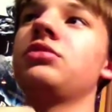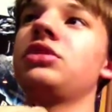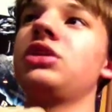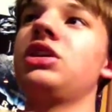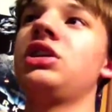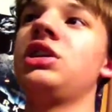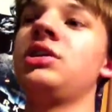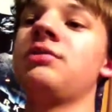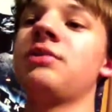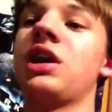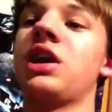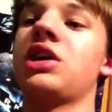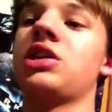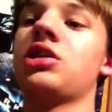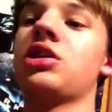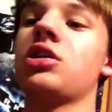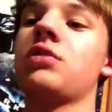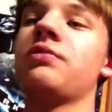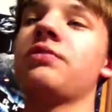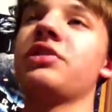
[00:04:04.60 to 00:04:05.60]
he may
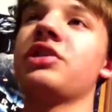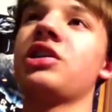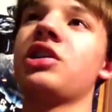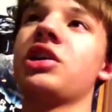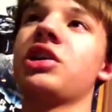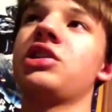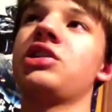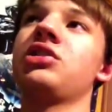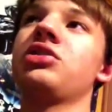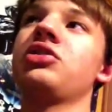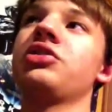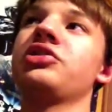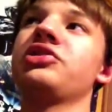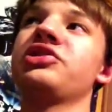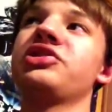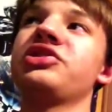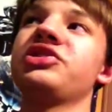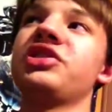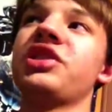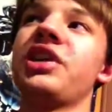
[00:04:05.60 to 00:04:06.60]
come, but I cannot
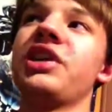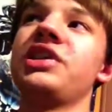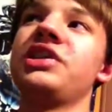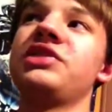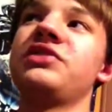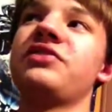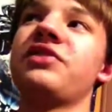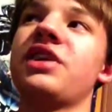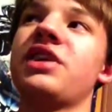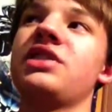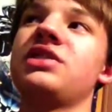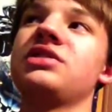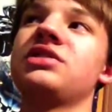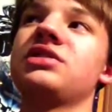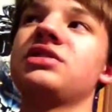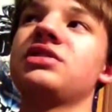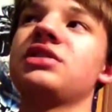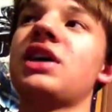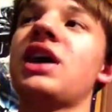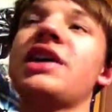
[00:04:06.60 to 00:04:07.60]
decide his fate.
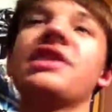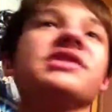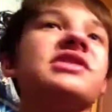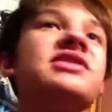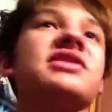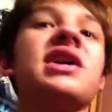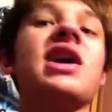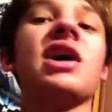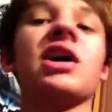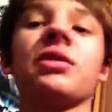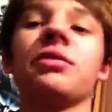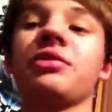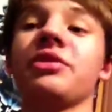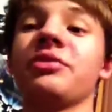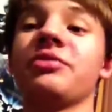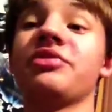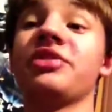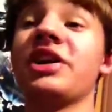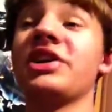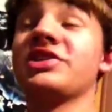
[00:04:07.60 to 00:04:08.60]
That is a terrible
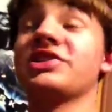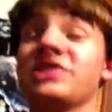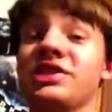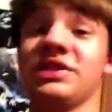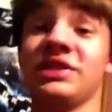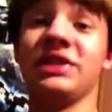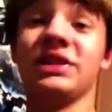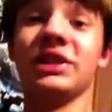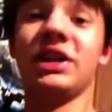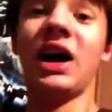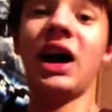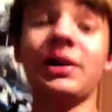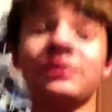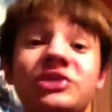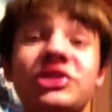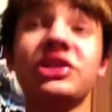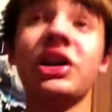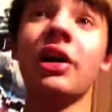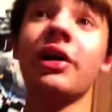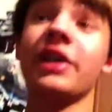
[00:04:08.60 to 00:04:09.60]
impression. I'm
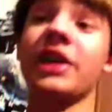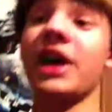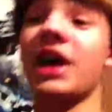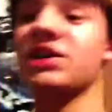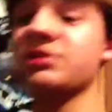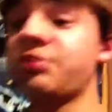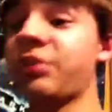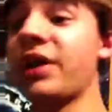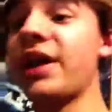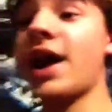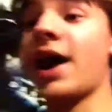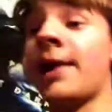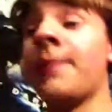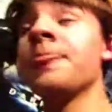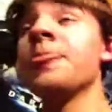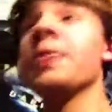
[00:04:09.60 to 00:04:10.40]
sorry, guys, but yeah.